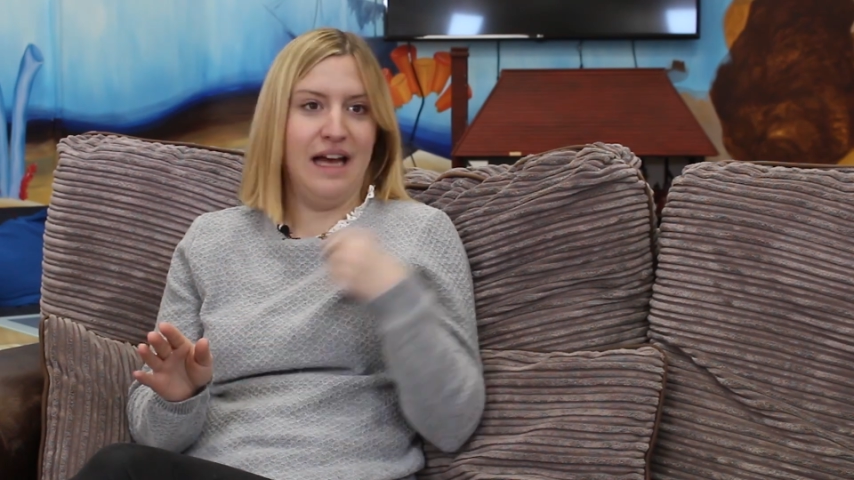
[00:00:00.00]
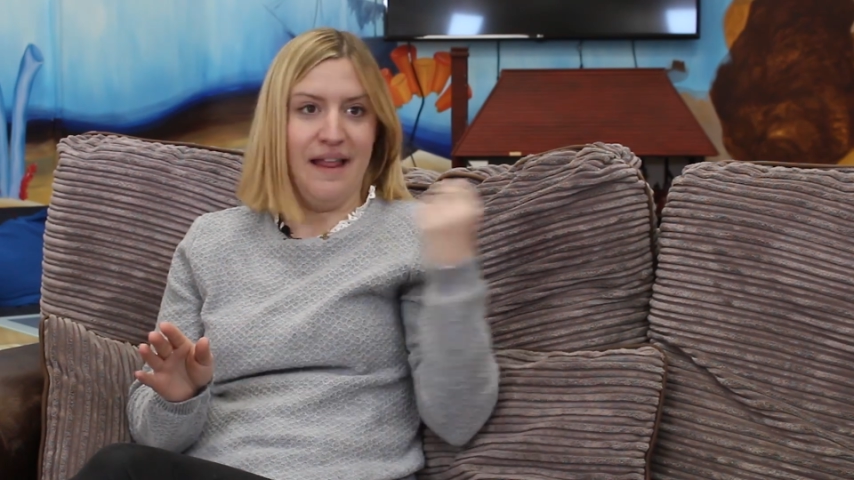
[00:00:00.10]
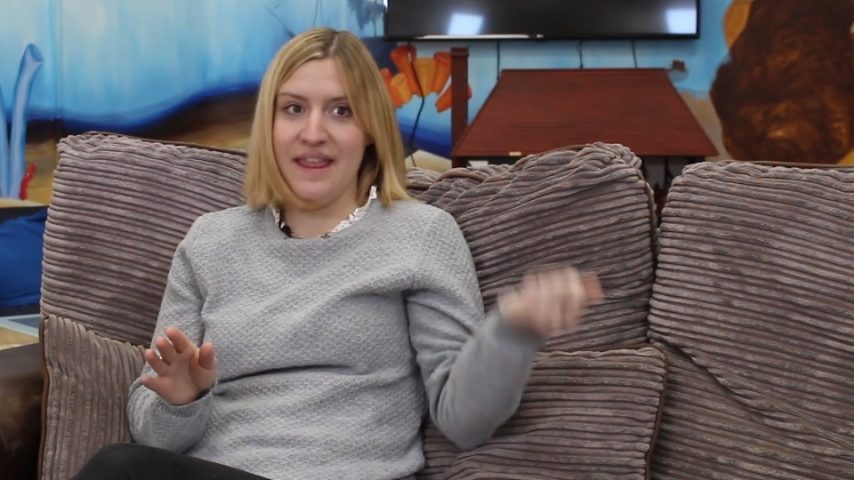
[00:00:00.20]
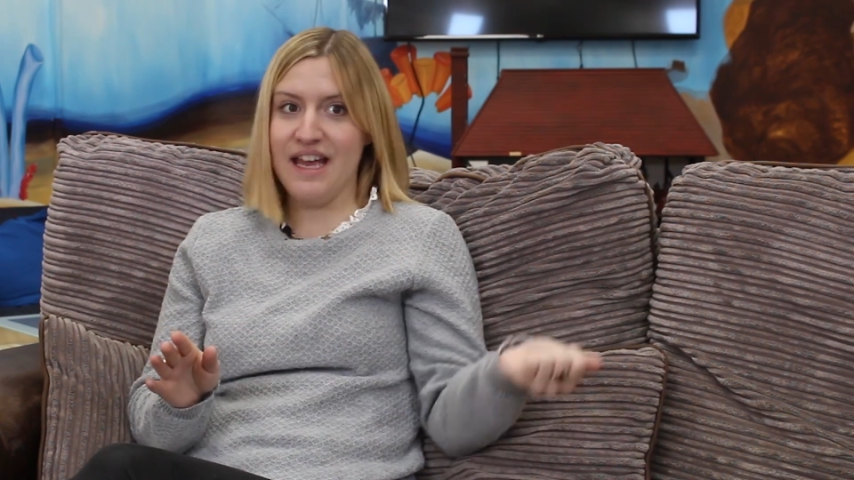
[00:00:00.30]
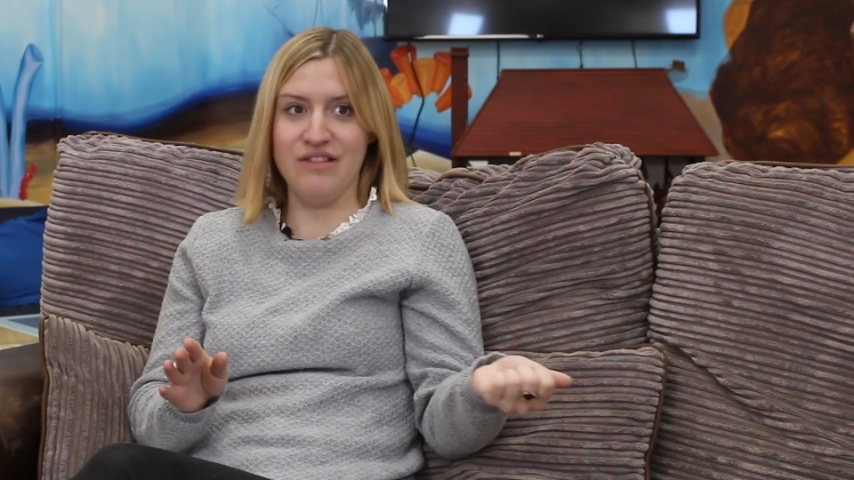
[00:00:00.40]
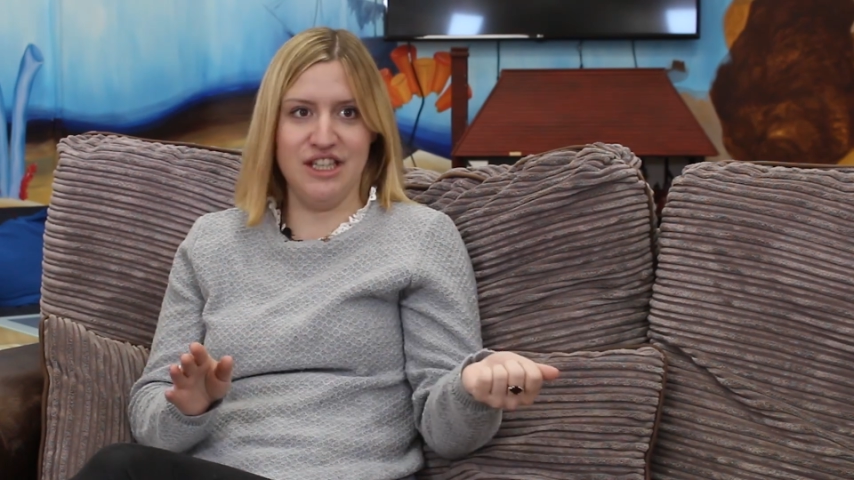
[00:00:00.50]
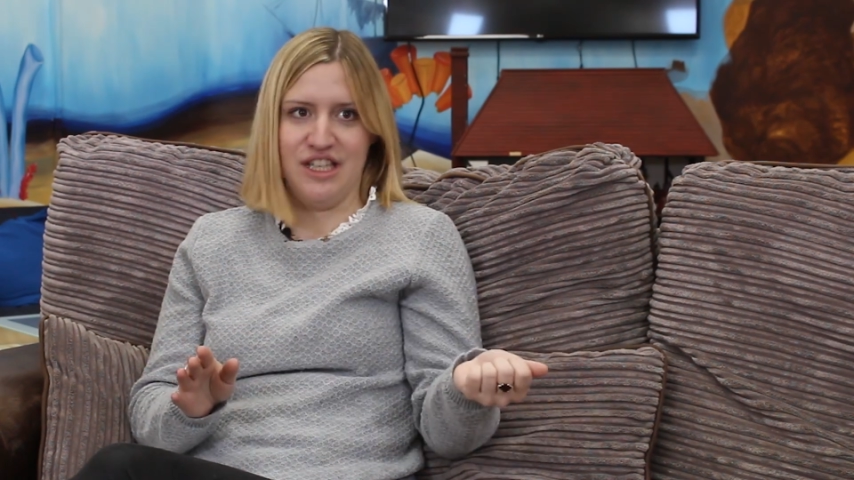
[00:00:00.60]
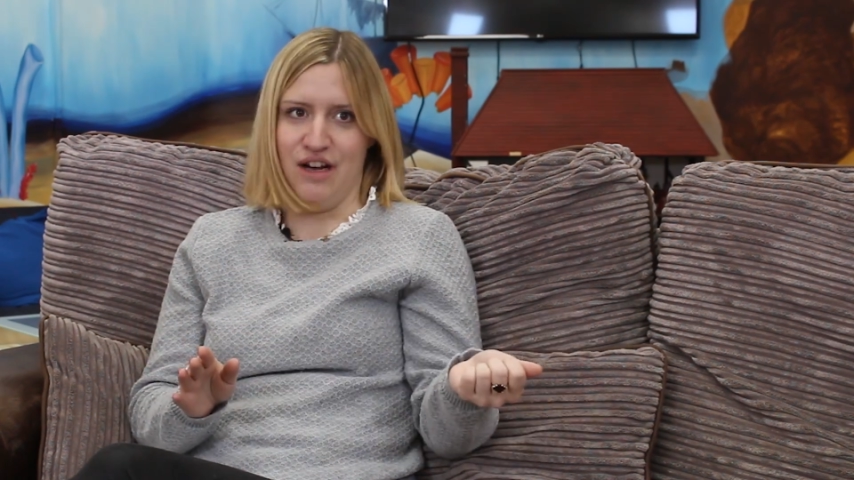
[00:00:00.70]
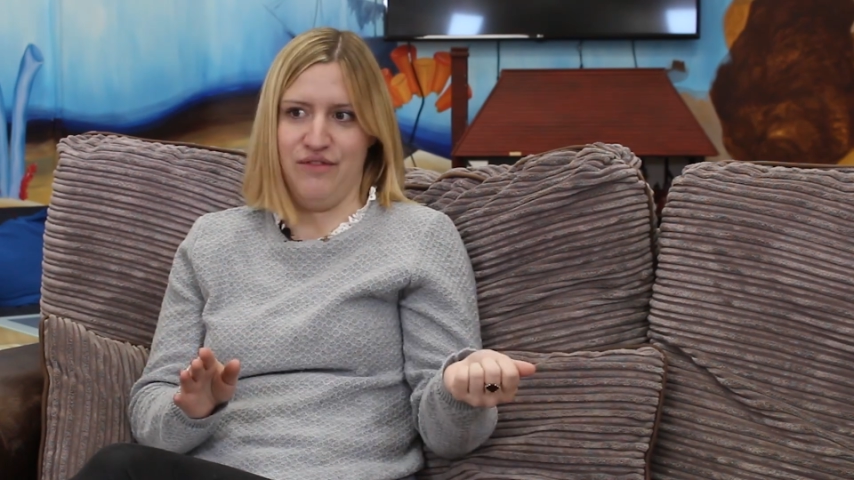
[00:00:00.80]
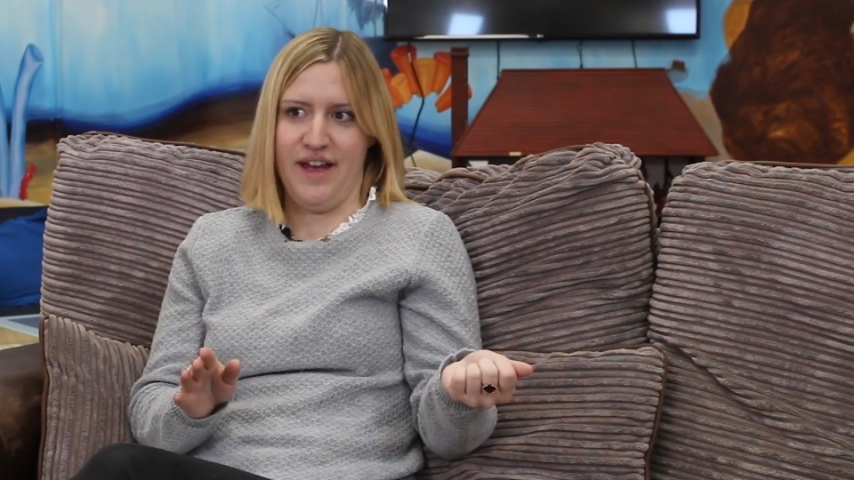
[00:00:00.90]
and they
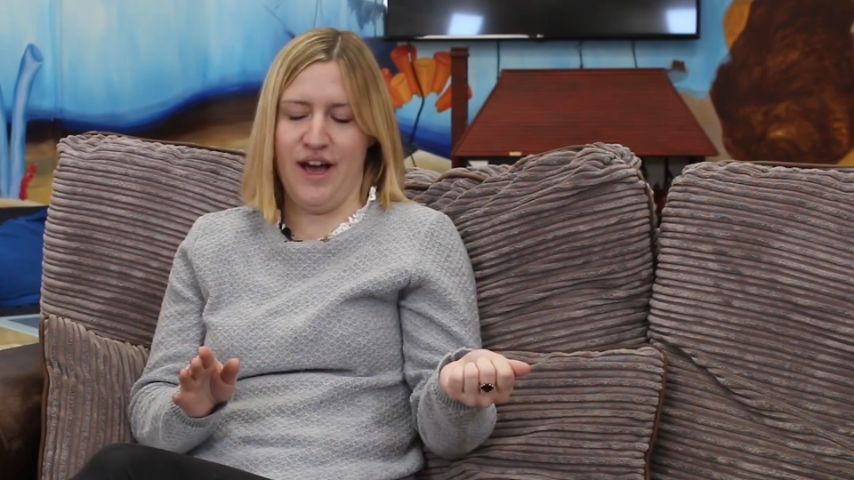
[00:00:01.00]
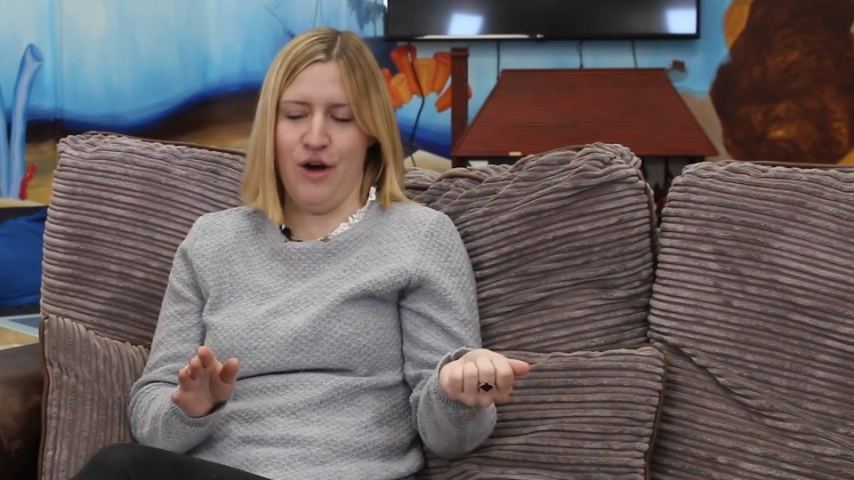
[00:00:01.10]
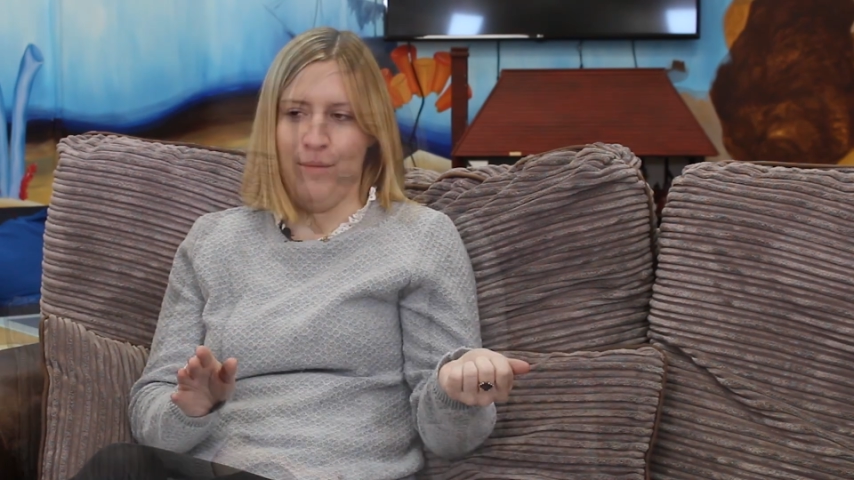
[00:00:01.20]
reach out for help.